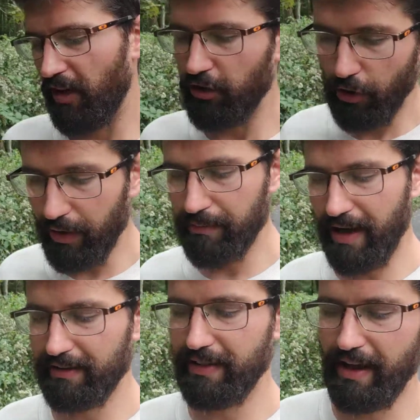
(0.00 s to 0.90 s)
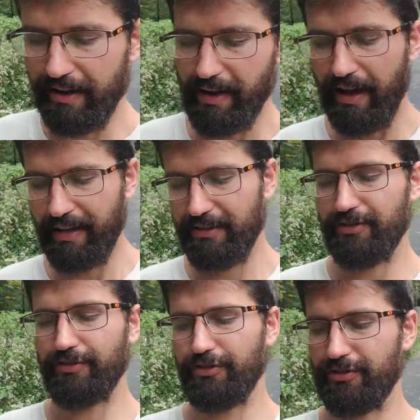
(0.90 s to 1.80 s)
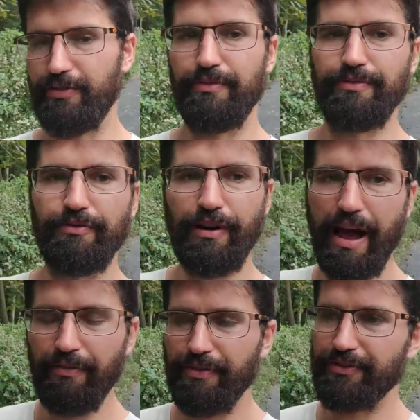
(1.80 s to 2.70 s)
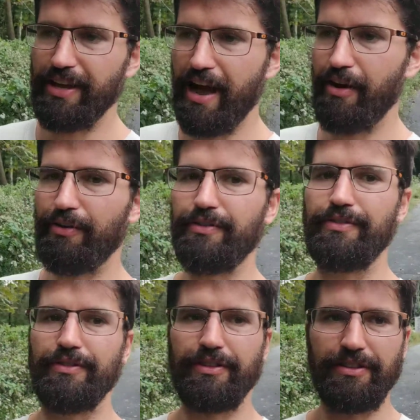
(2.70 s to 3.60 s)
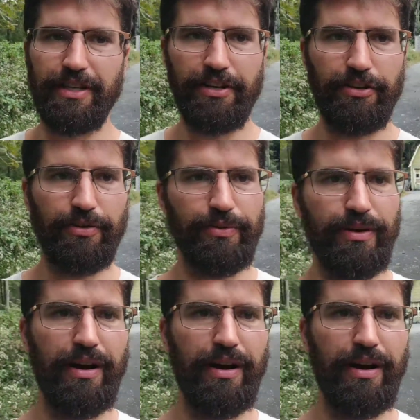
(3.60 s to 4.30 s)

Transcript: Going back to that, I guess just to round this out and continue,